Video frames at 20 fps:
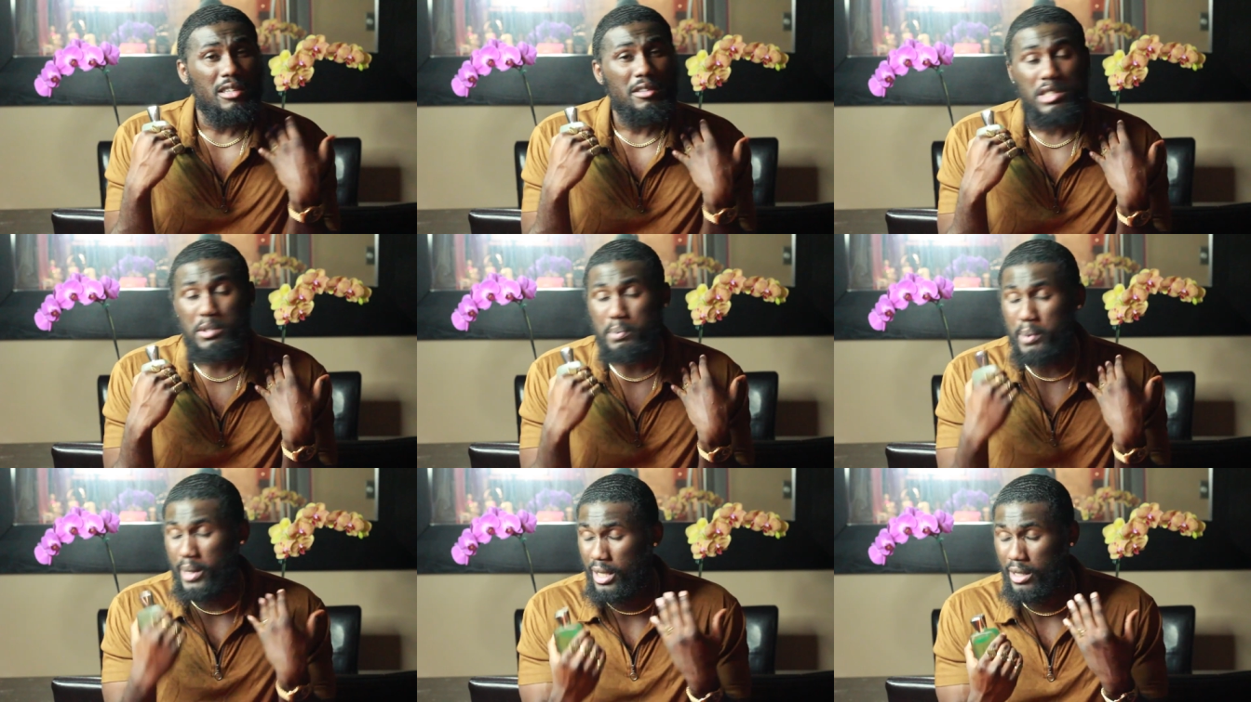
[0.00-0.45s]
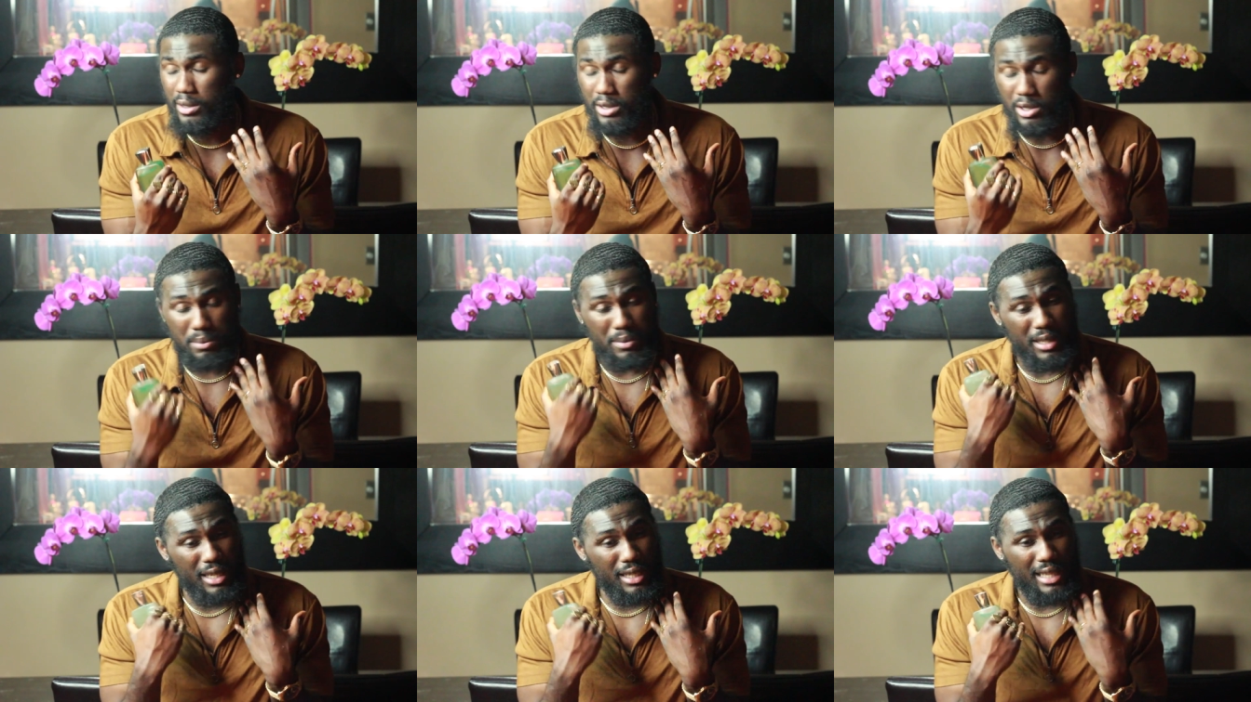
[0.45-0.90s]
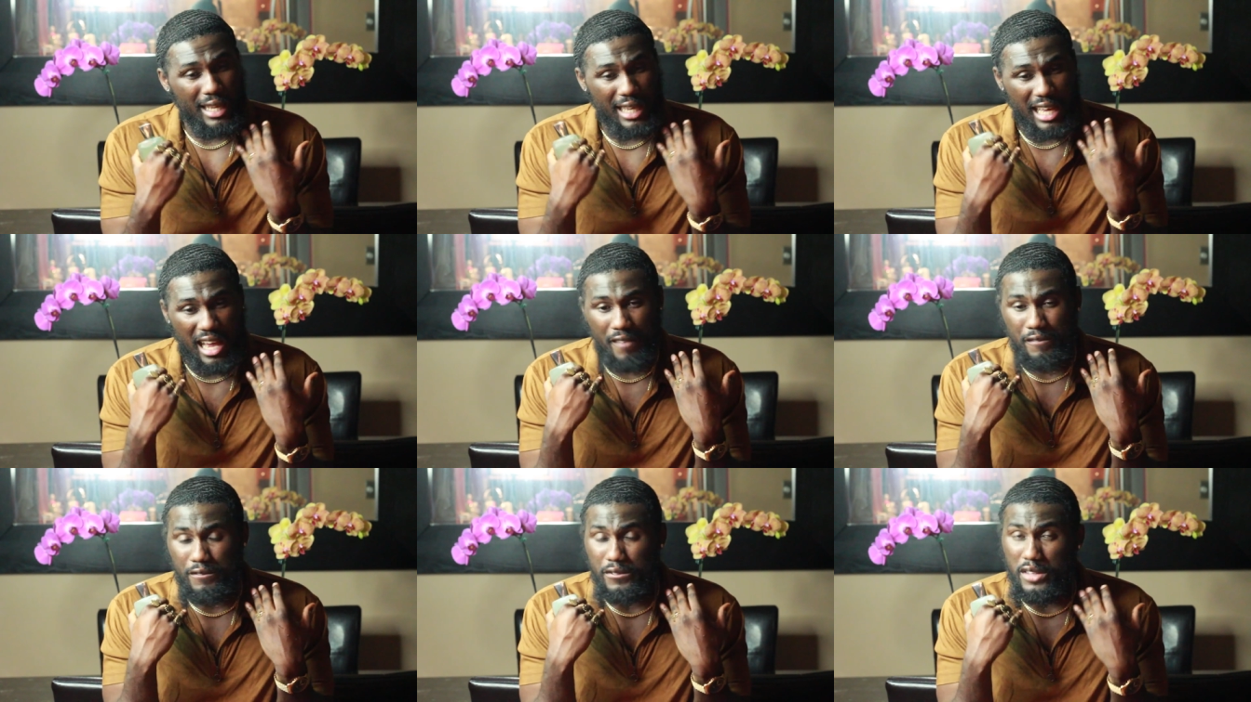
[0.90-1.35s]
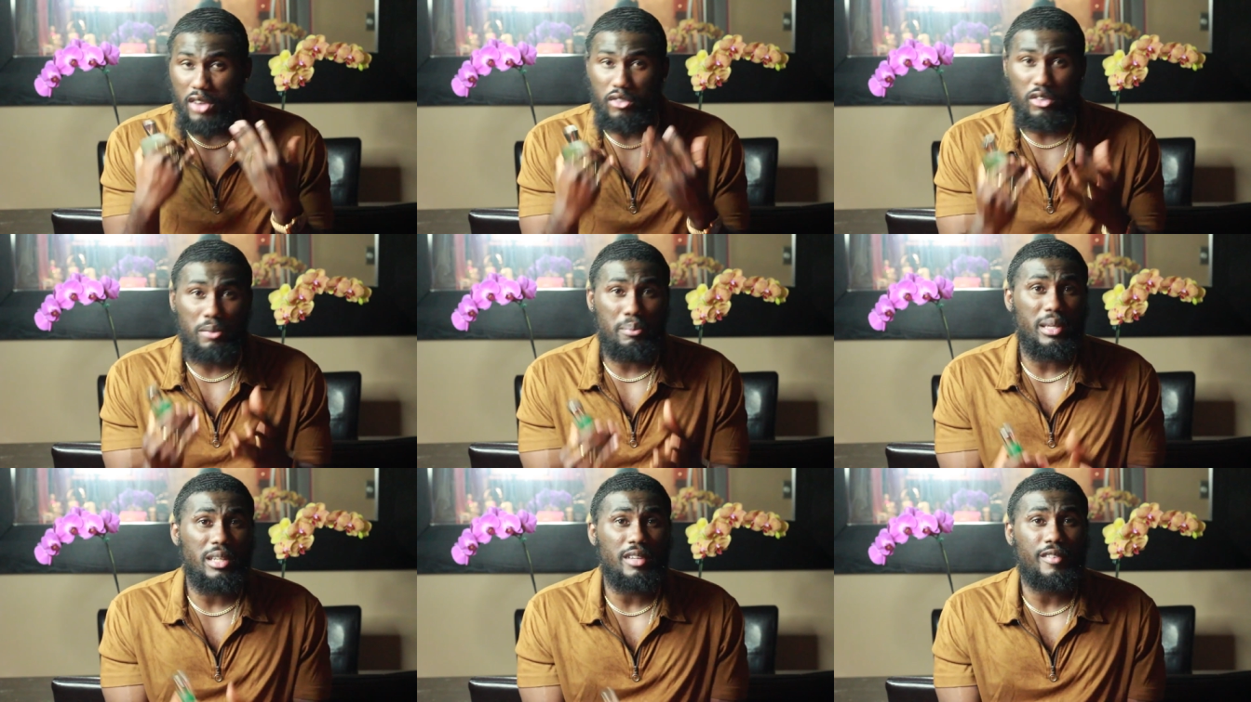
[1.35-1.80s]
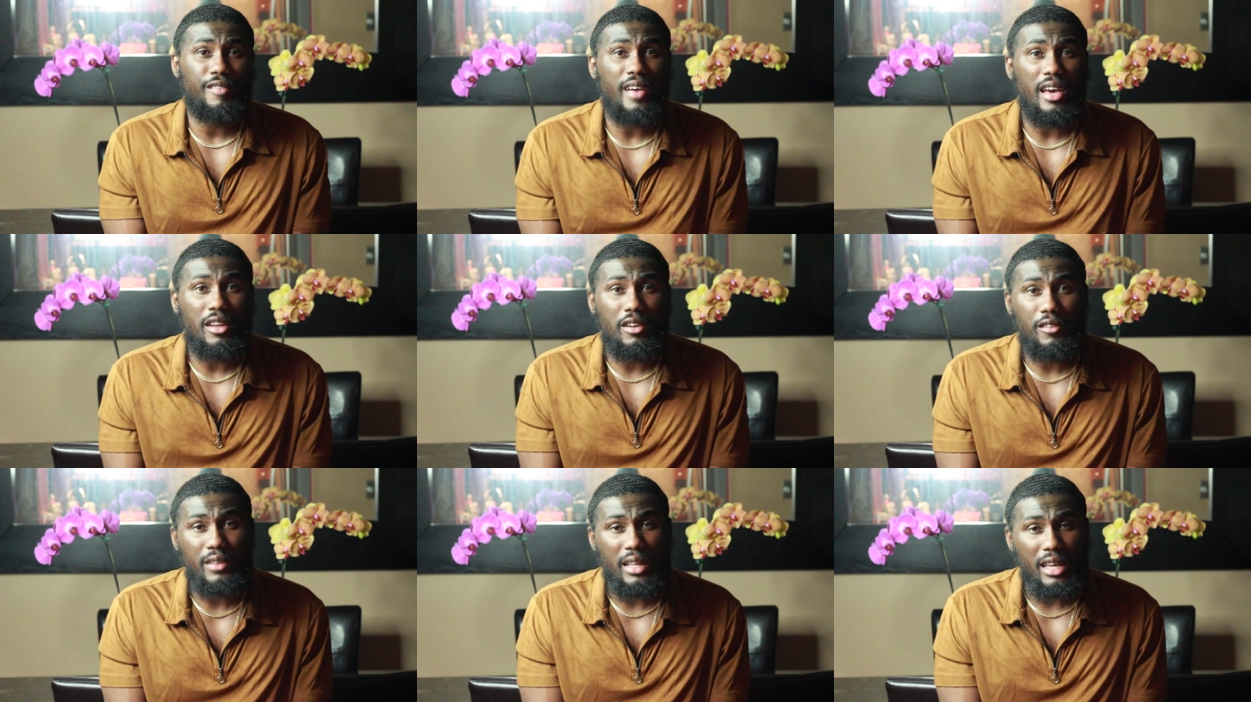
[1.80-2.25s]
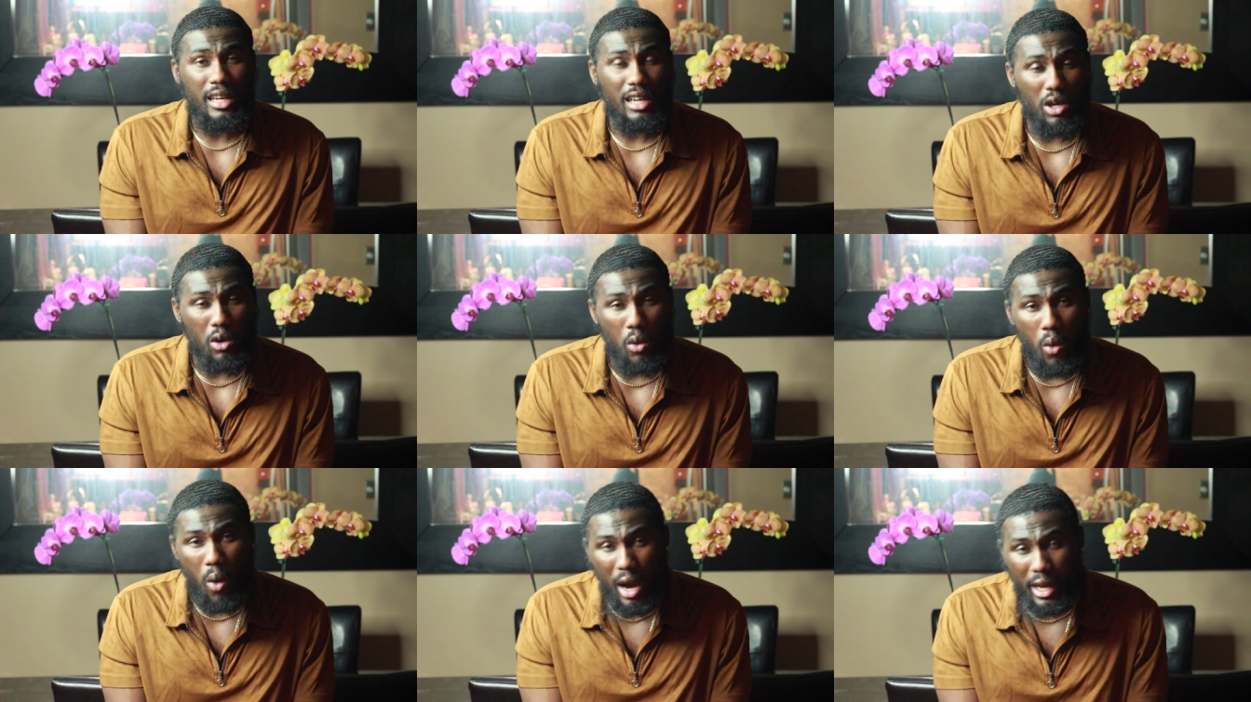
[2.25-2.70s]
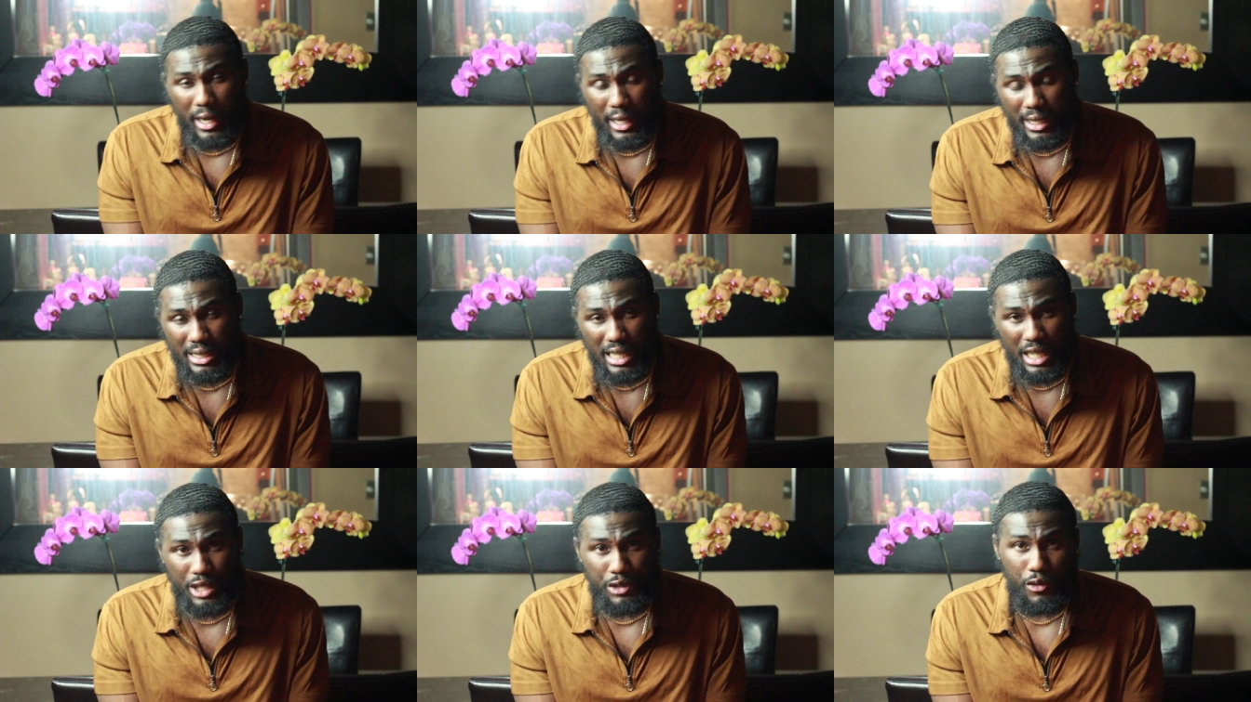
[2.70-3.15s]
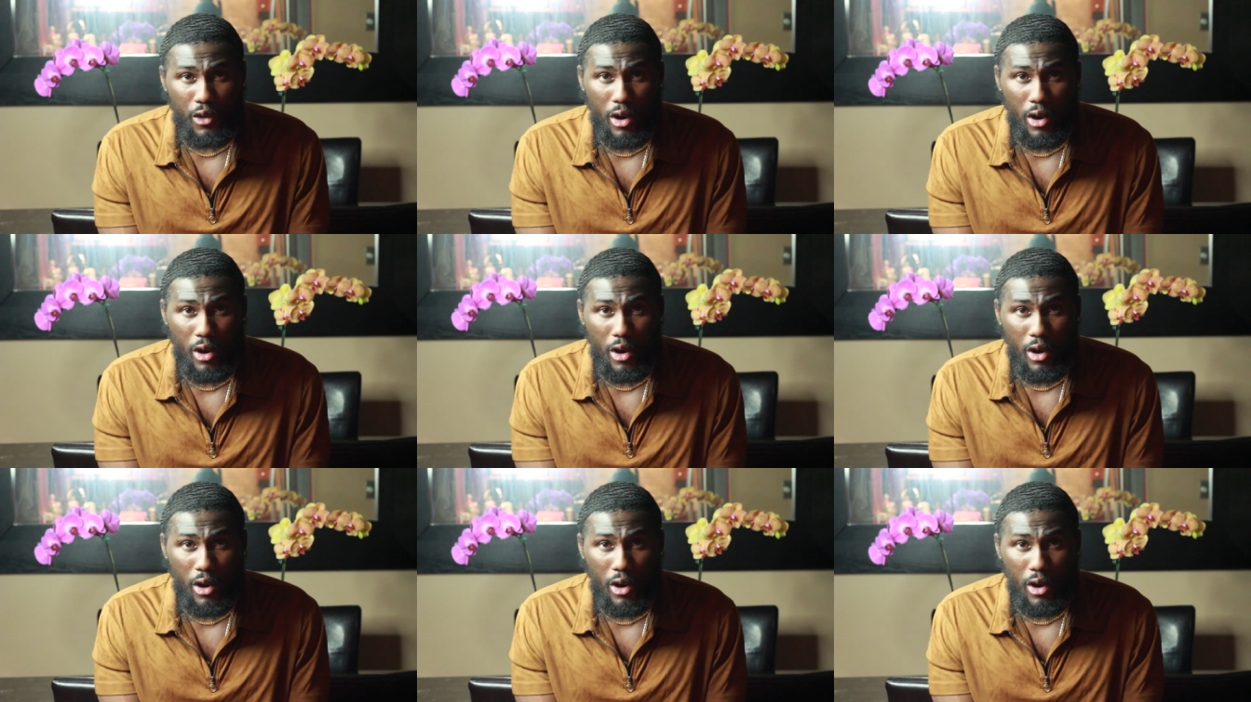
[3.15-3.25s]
speaking to me, like I've never been a fan of like aquatics as